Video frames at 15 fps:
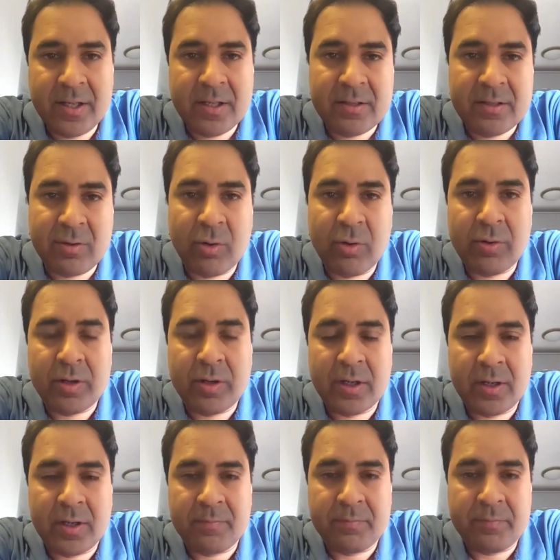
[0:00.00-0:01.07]

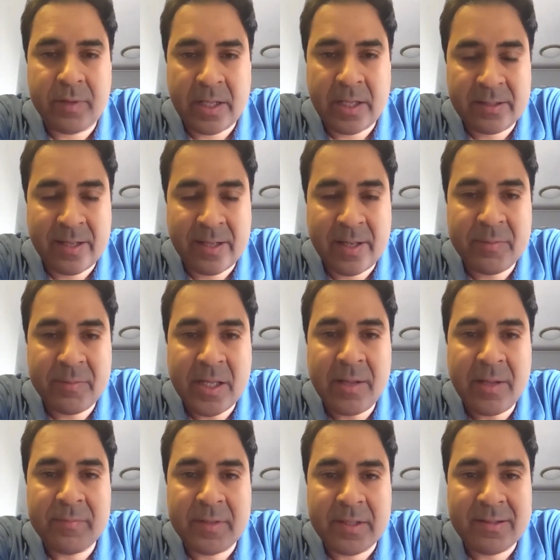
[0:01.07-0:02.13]
So at the same
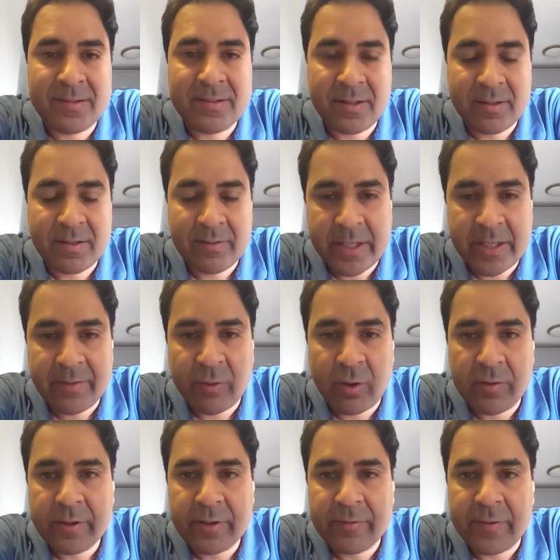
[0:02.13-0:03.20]
time, this is a very
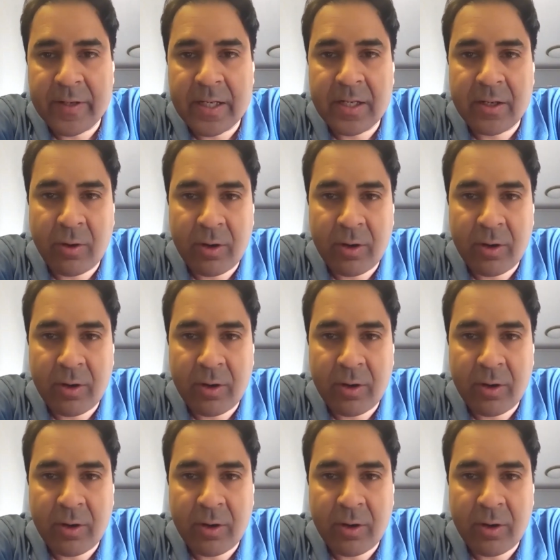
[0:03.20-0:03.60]
evolving field,